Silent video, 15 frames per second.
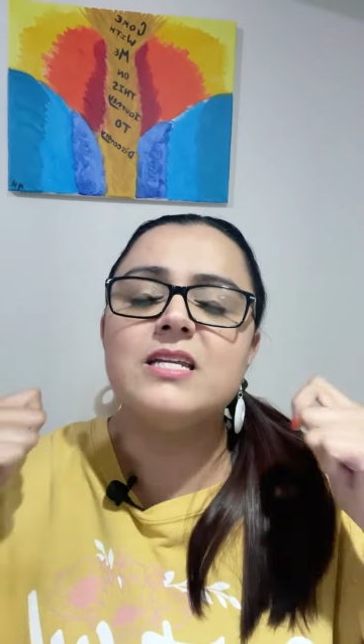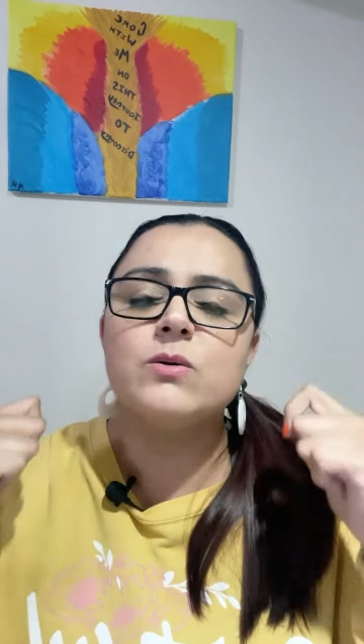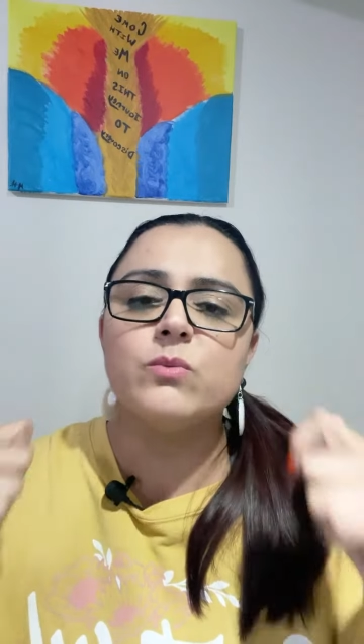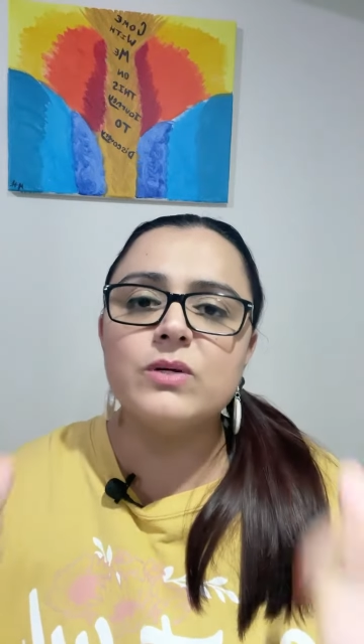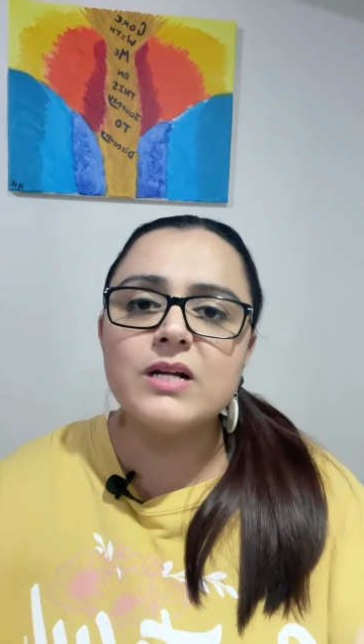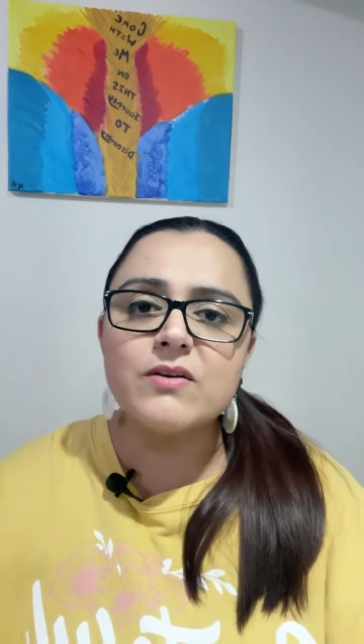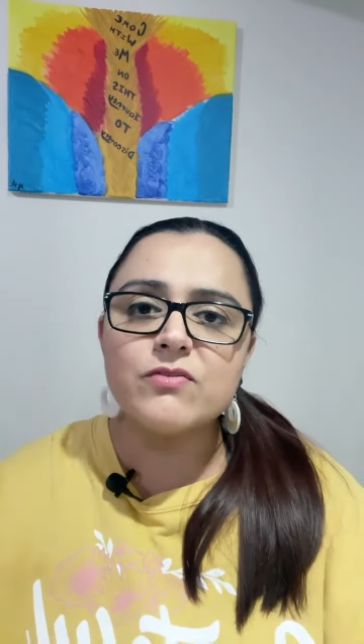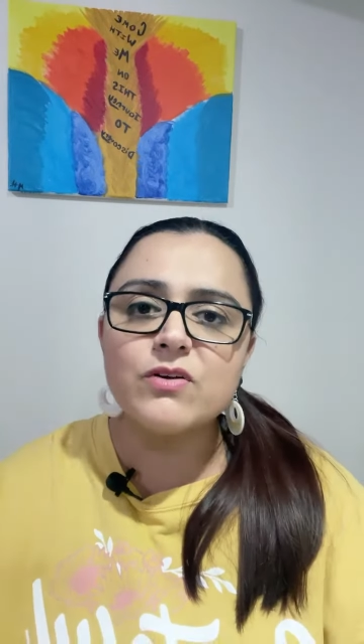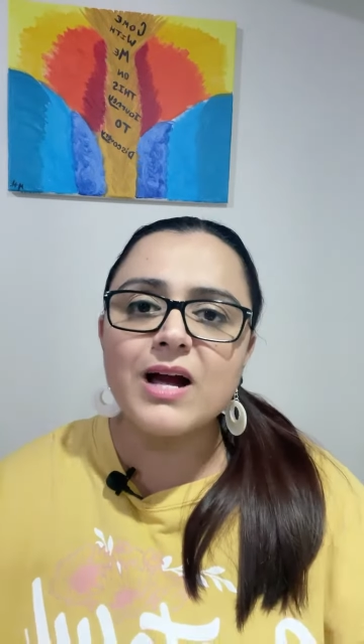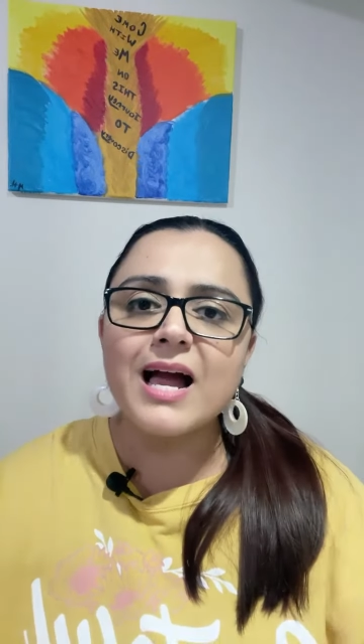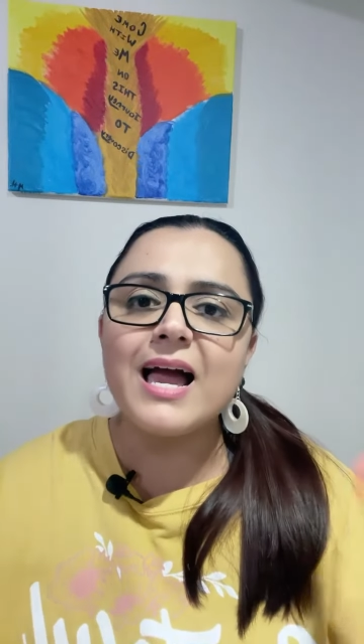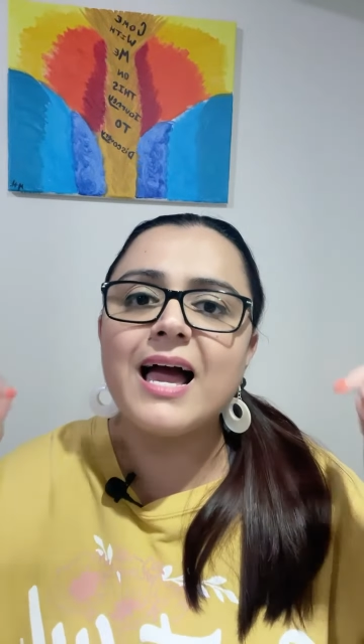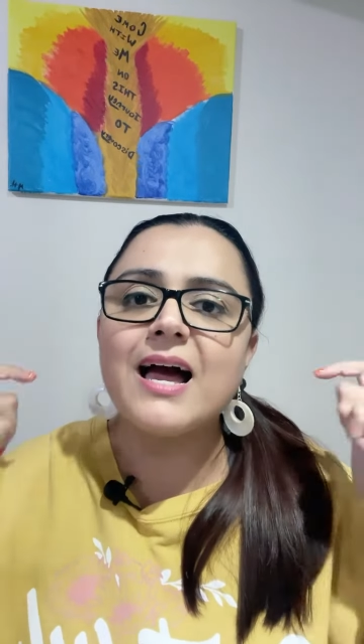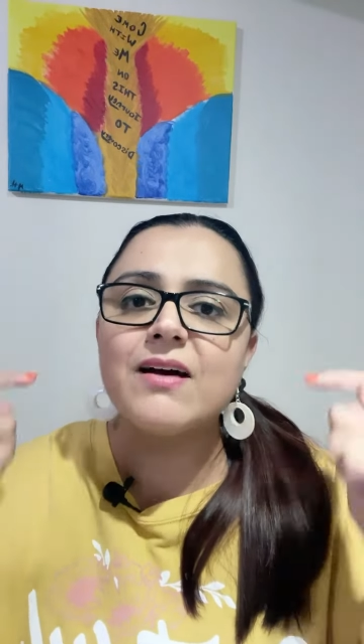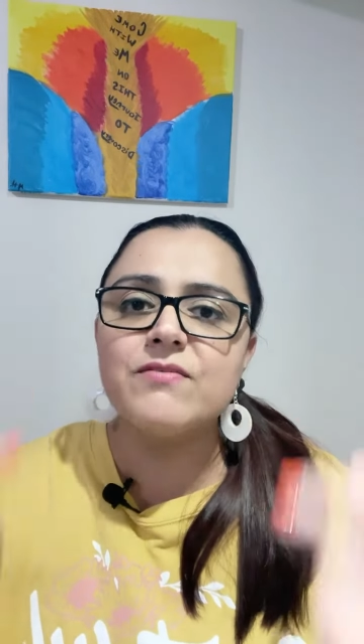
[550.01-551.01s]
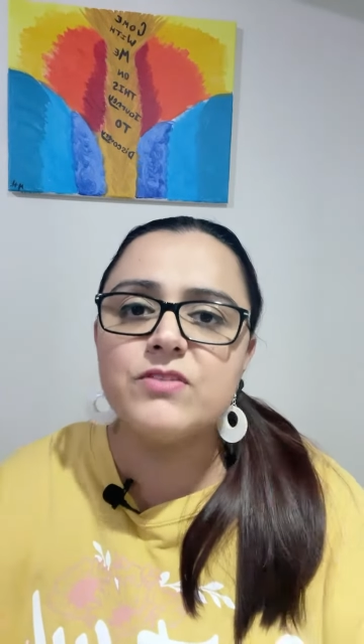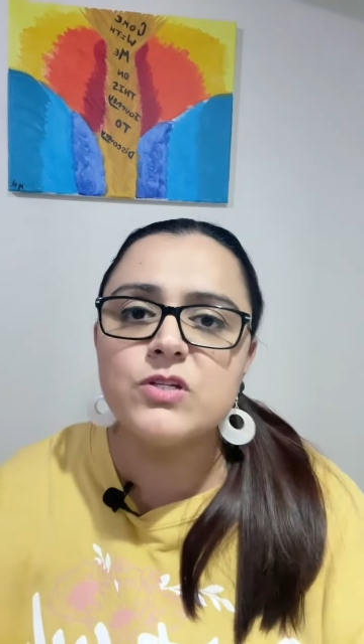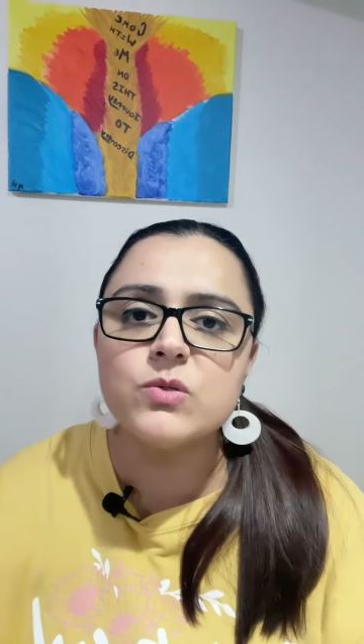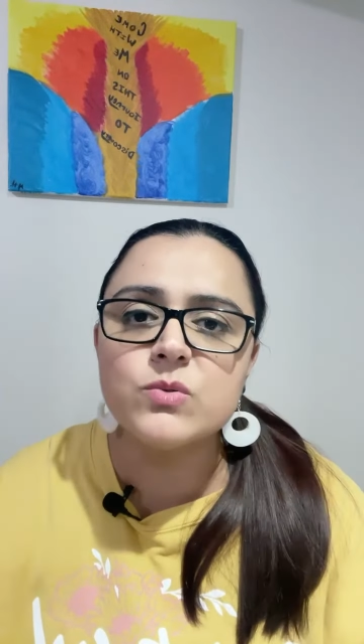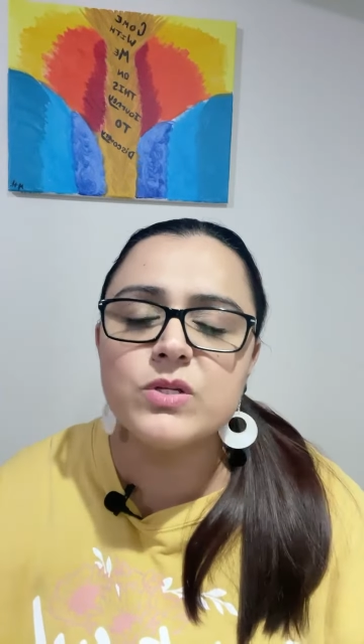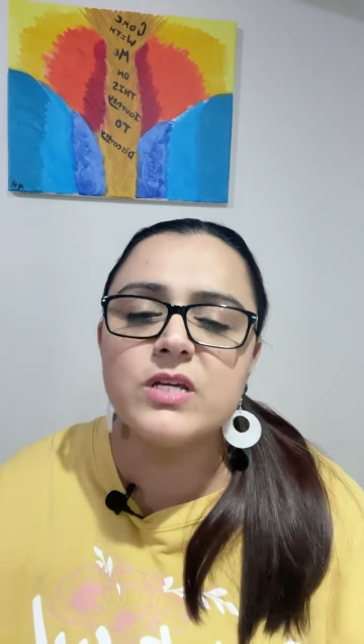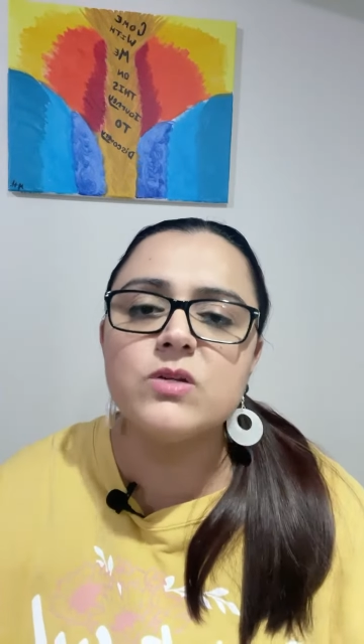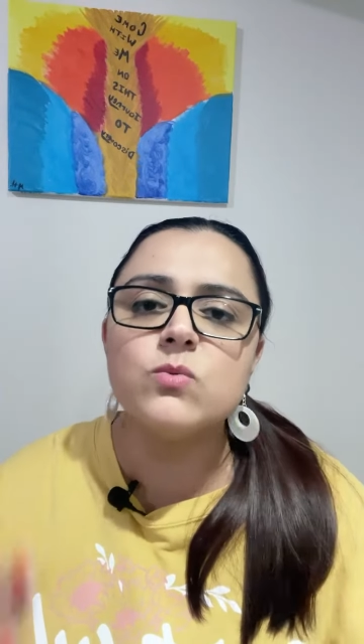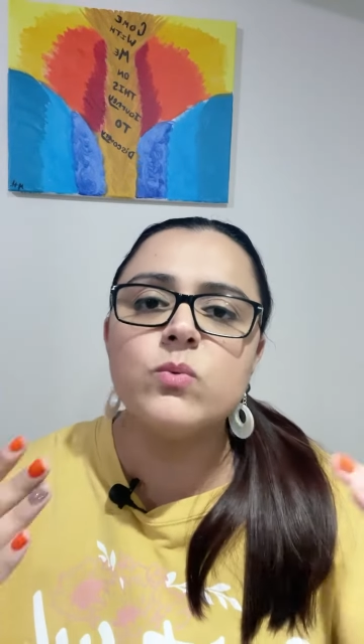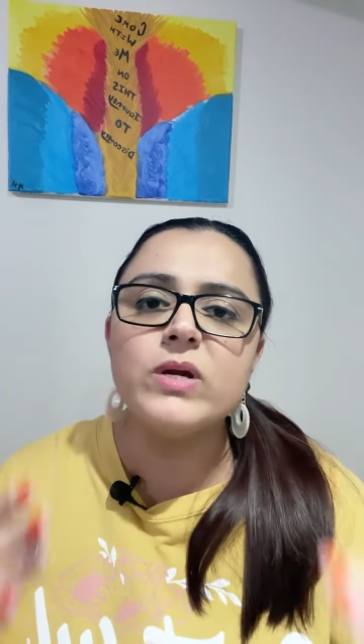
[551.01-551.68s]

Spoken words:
And whatever I have, you need.